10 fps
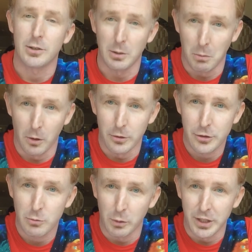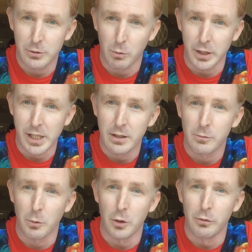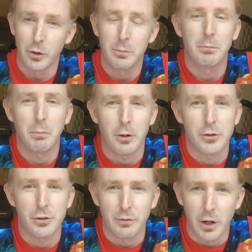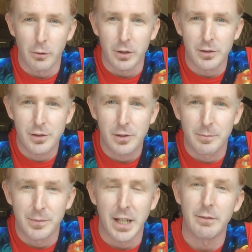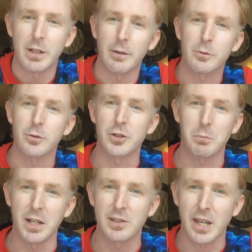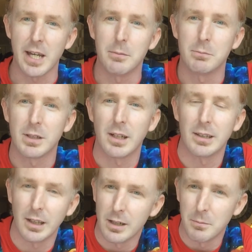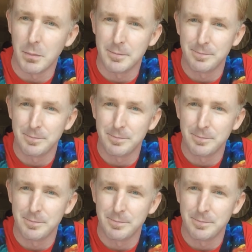the Mars 2020 rover Perseverance named after a space camp alum.